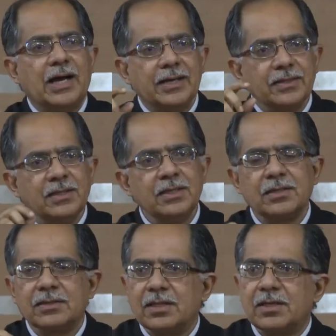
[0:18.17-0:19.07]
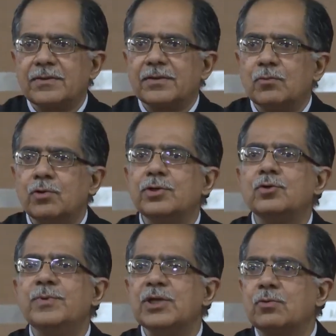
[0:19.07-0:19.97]
I think there are going
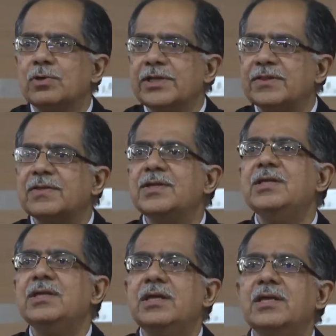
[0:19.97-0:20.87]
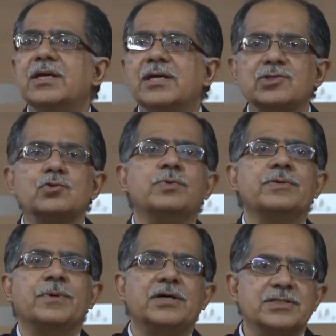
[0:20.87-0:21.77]
to be only 3 AI
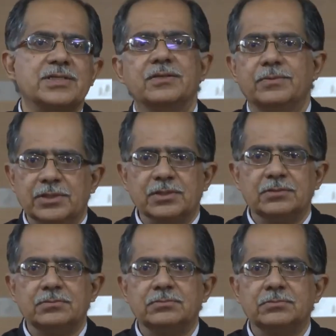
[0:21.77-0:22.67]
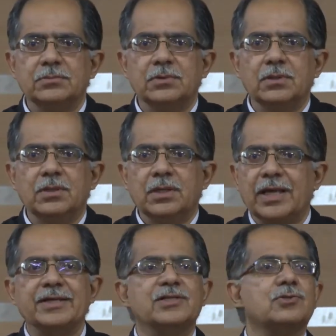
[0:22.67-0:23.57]
superpowers in the world.
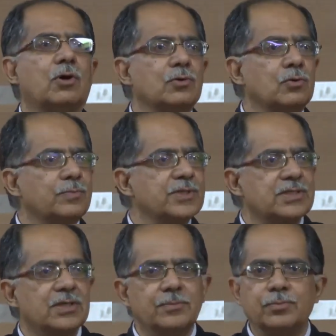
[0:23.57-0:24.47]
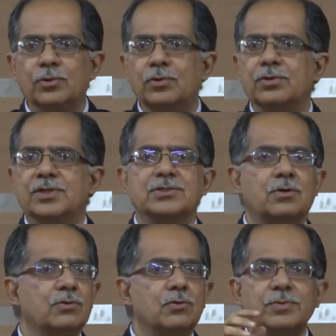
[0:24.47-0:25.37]
And it's not going to be Singapore, it's
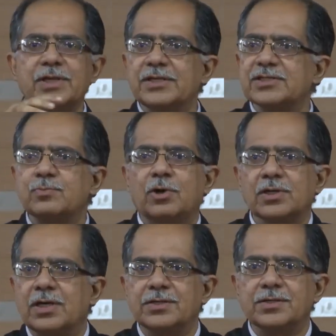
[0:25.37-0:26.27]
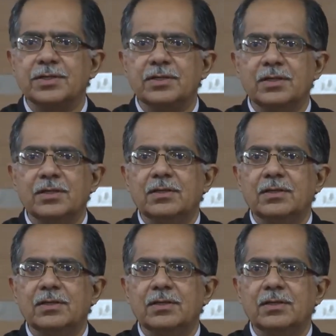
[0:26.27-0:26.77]
not going to be any small country.